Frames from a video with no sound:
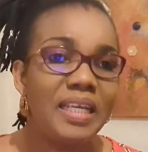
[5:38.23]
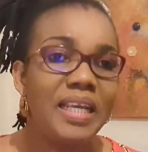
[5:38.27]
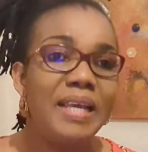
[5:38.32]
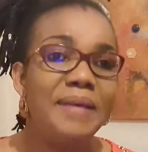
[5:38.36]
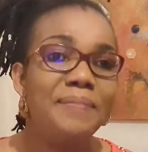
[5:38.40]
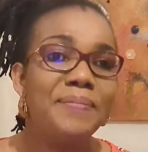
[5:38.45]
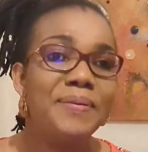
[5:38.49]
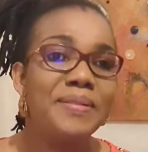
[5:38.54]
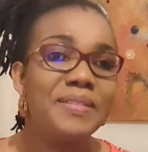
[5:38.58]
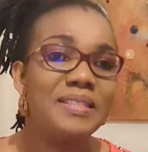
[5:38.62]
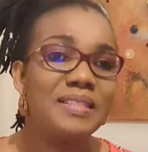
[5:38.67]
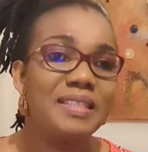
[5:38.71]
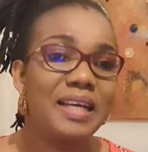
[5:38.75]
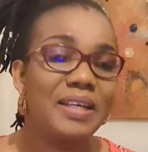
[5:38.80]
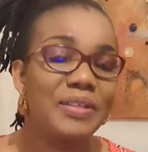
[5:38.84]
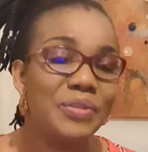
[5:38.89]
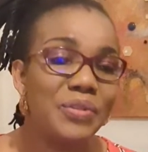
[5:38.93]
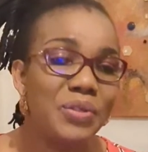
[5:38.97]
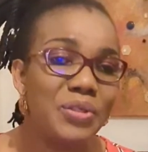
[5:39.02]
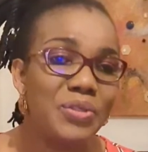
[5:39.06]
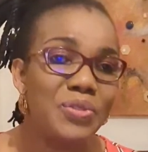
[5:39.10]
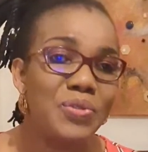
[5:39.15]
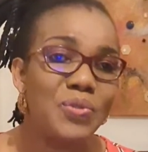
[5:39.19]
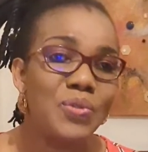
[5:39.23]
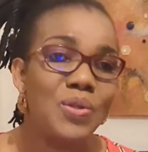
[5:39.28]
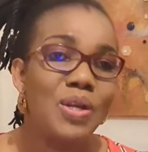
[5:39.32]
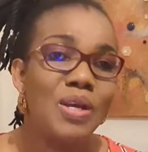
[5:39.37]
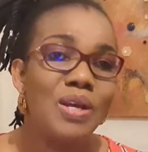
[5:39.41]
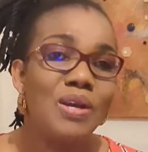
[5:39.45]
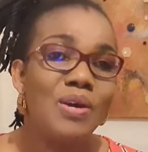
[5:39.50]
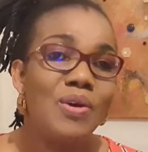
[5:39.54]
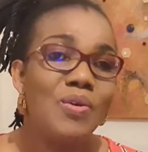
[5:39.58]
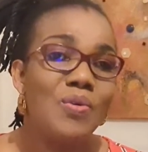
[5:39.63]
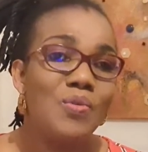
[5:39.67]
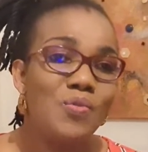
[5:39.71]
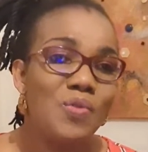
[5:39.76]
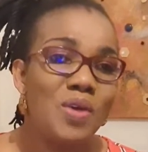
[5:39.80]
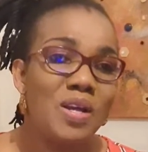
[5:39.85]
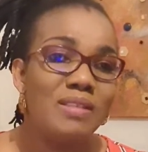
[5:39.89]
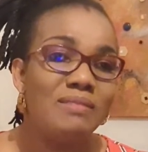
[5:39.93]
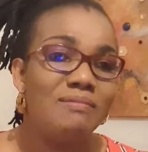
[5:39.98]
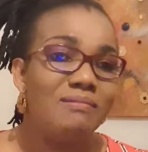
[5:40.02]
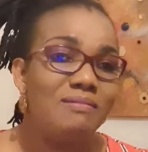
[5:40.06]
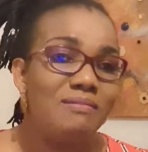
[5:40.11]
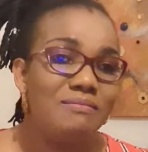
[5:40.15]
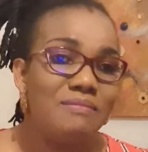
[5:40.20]
A person that knows
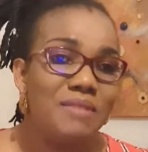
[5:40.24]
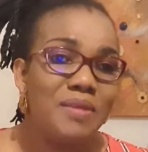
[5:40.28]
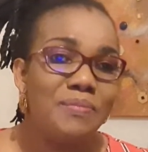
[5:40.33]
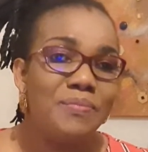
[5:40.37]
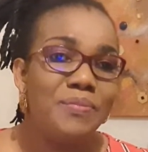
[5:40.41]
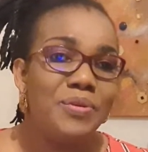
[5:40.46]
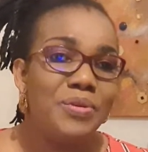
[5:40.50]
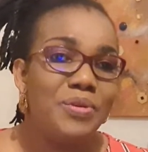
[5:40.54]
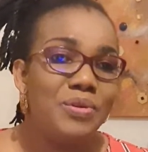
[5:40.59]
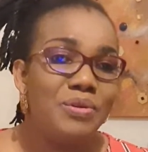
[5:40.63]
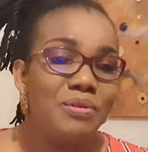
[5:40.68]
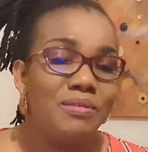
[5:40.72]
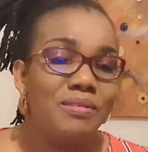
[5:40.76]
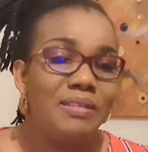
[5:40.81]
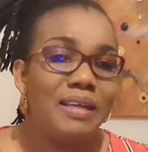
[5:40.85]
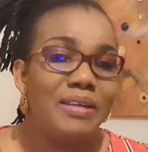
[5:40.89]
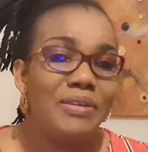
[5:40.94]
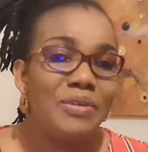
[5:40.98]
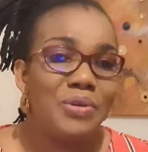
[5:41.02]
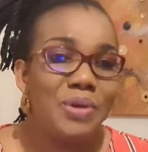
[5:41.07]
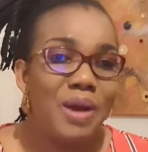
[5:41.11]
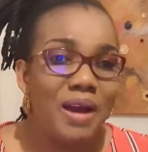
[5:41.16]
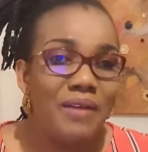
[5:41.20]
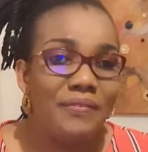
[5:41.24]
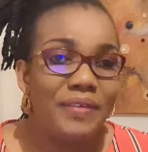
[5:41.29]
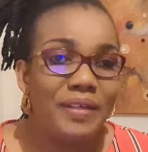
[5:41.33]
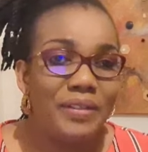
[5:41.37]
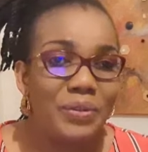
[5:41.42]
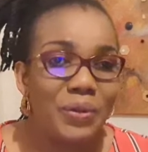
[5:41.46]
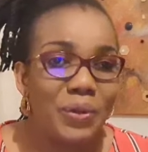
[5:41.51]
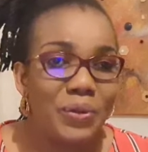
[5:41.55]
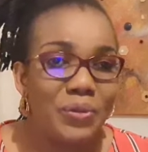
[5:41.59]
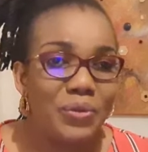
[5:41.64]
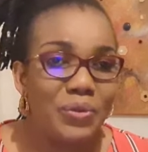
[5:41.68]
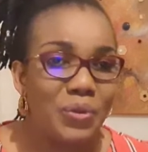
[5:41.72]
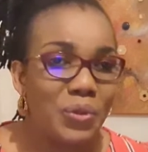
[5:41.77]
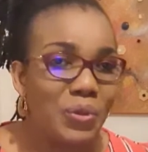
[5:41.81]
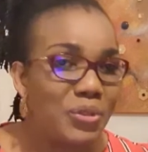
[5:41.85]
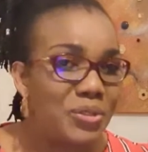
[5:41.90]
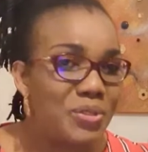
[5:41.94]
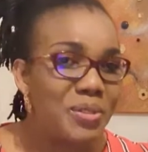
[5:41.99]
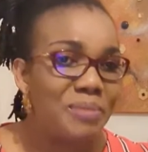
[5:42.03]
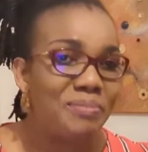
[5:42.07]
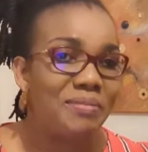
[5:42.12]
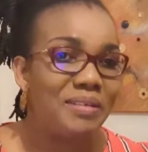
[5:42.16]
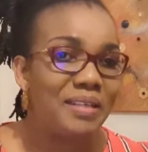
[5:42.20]
when maybe that you have an order or
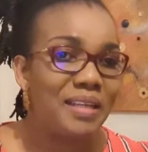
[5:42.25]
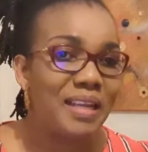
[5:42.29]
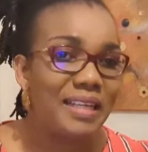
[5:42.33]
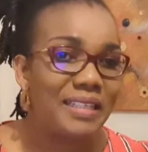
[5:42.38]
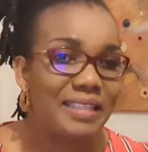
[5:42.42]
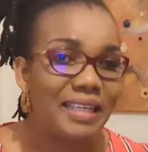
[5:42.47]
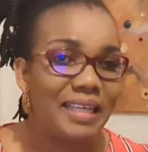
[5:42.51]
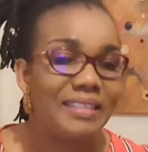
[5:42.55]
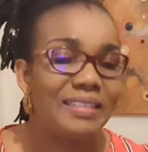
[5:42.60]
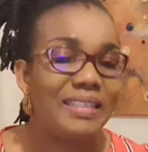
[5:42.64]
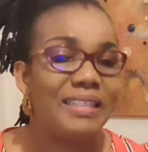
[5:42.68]
something like that,